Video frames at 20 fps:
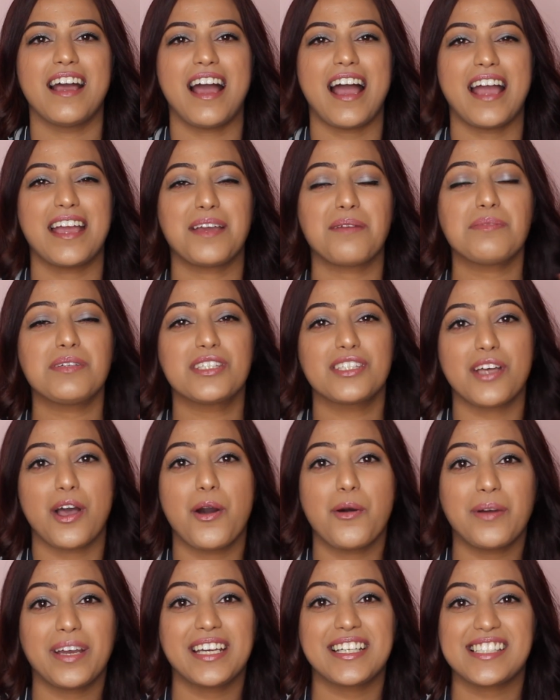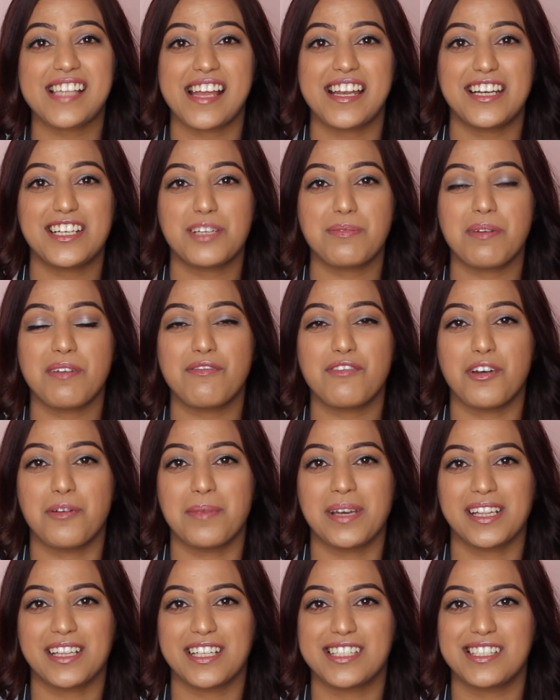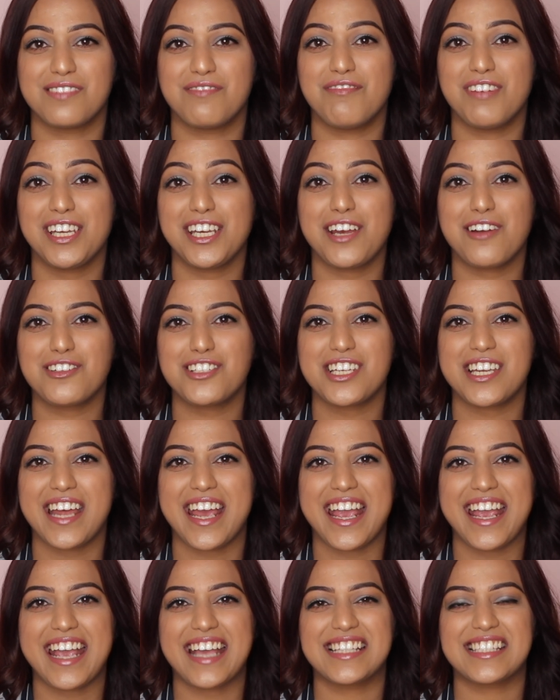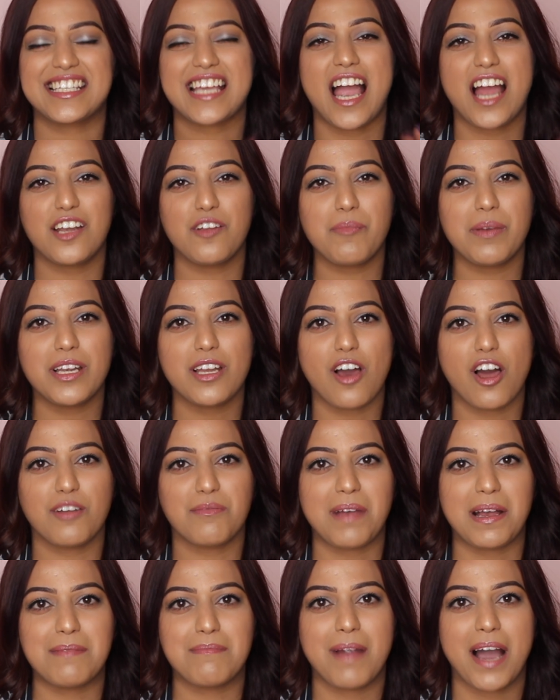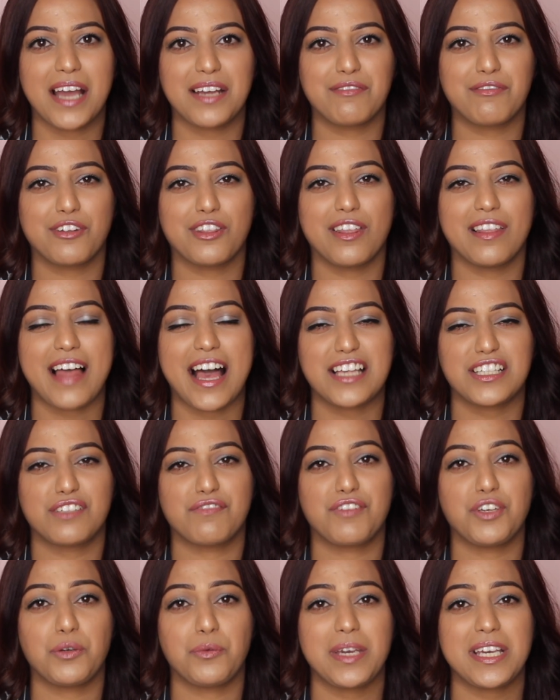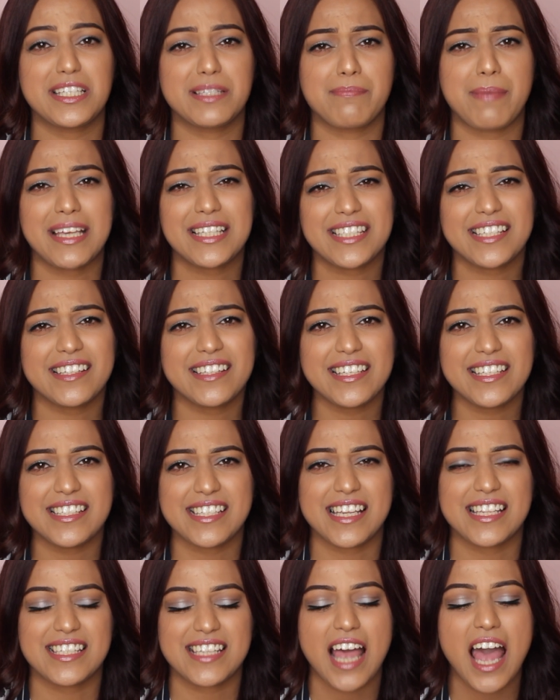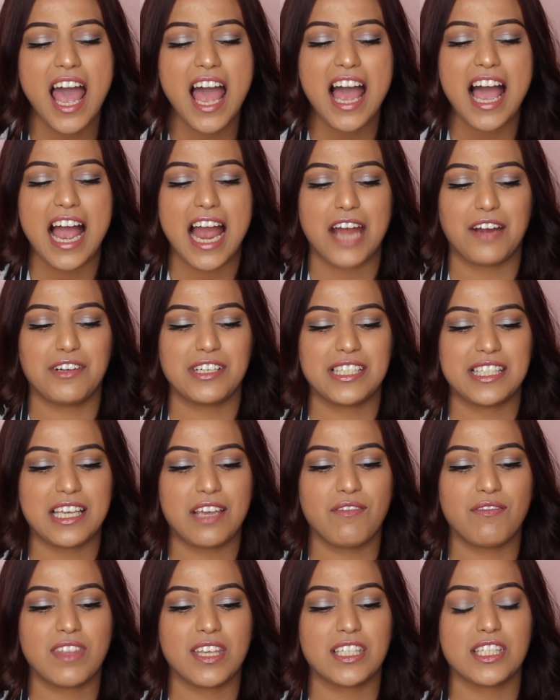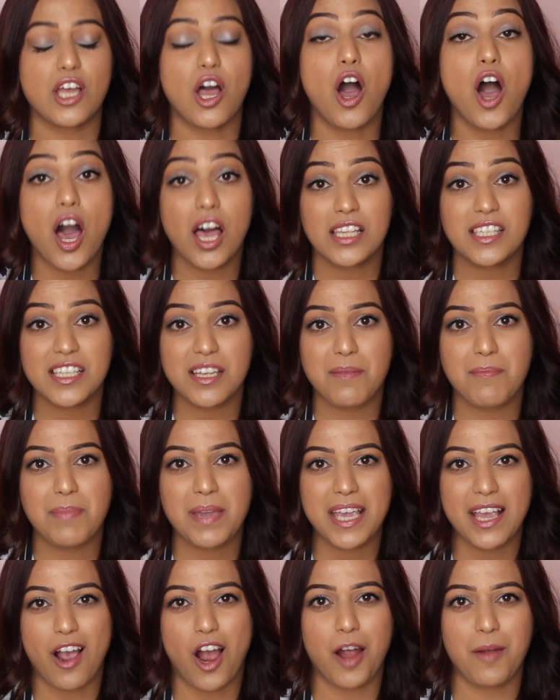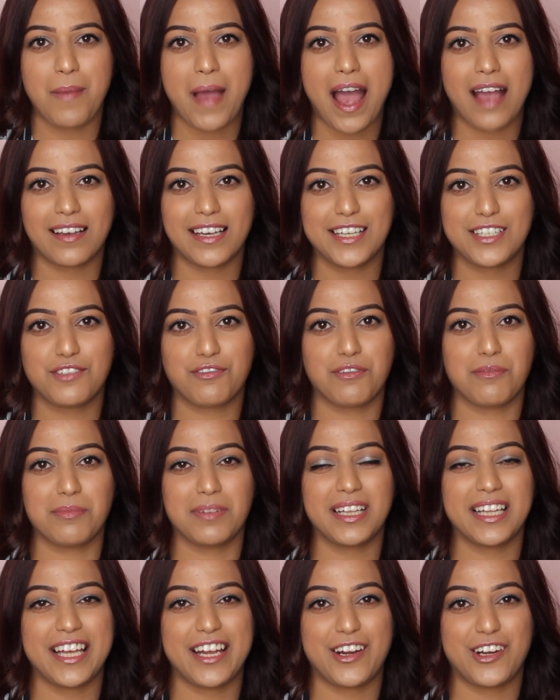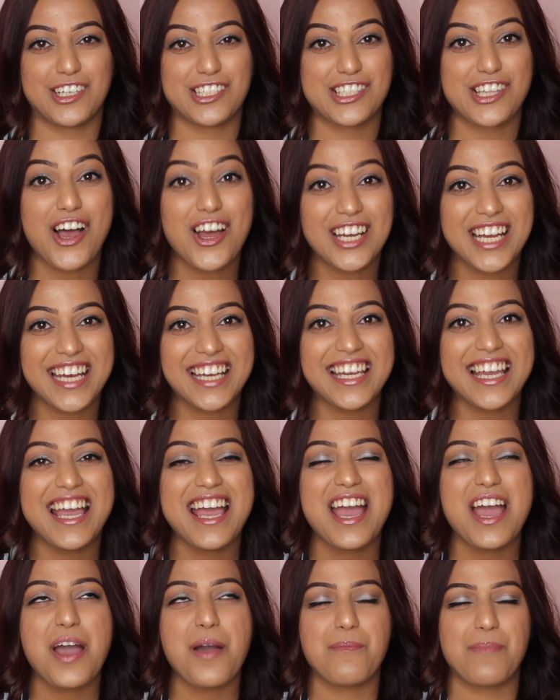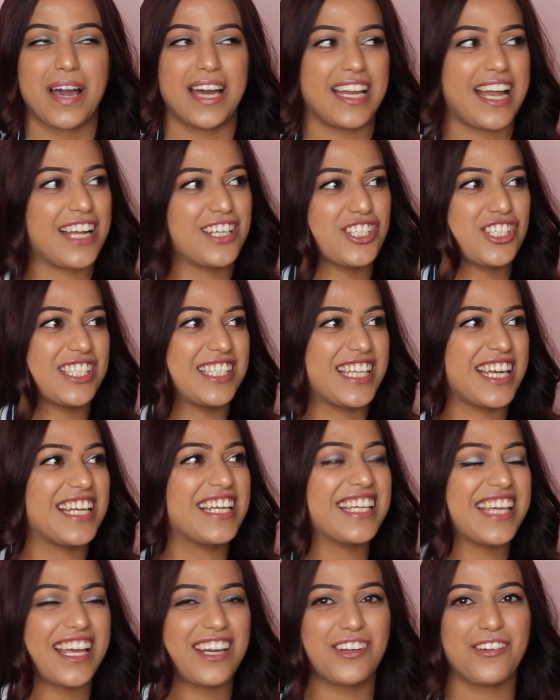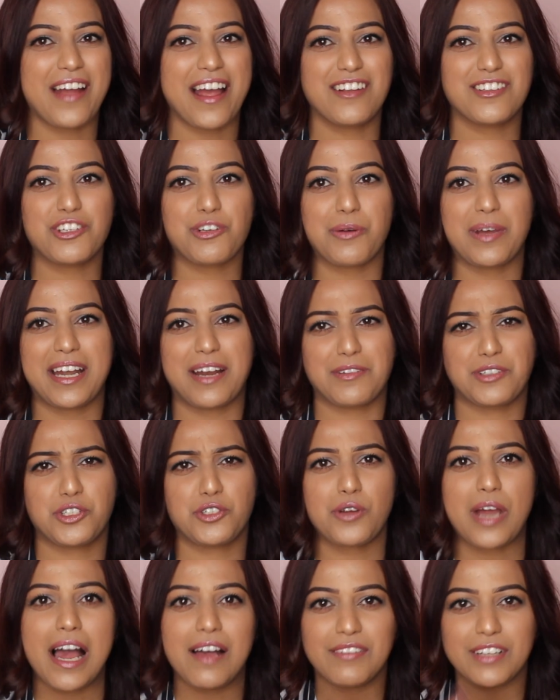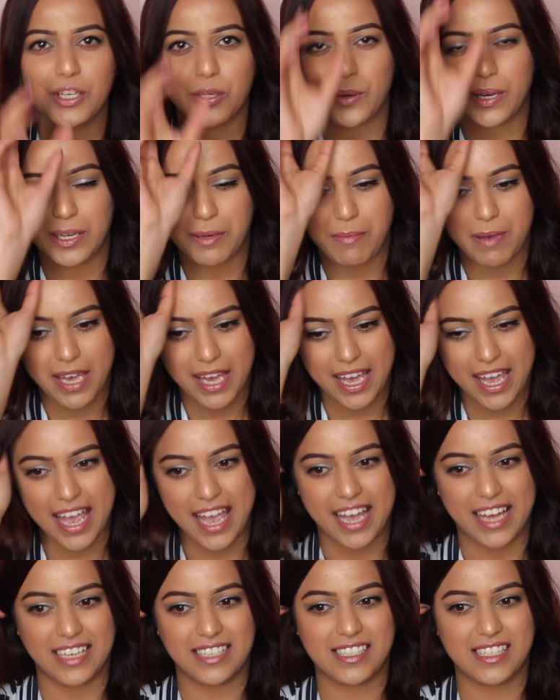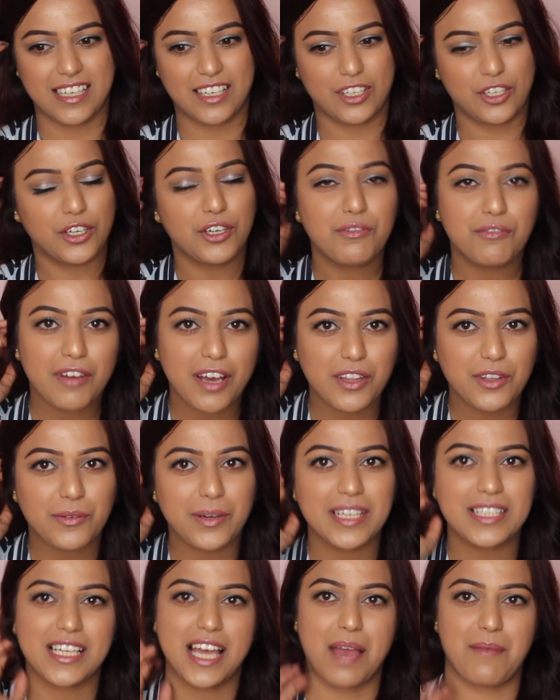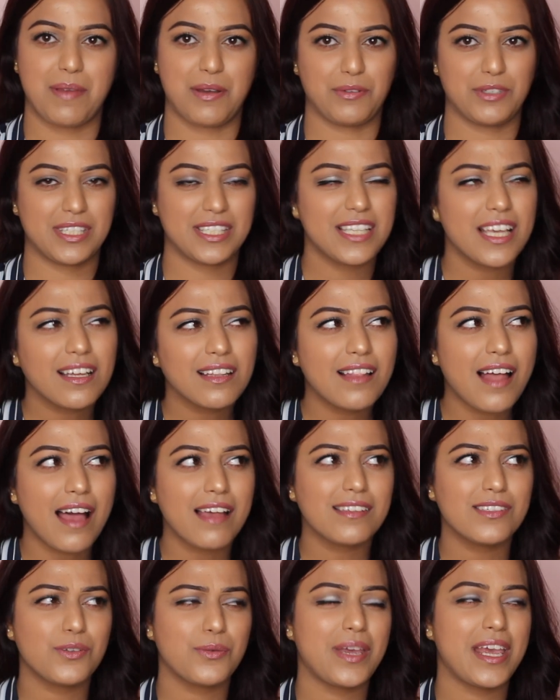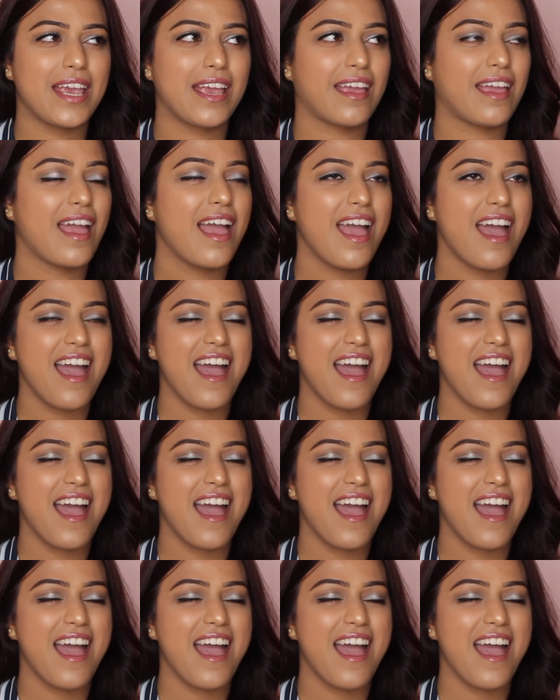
I am so excited to be filming this video today. It's kind of been on my mind for the last few weeks, basically since I received this awesome PR package from Clarisonic, but I just didn't get around to it. I was traveling quite a bit and couldn't find the right time. I was sick last week.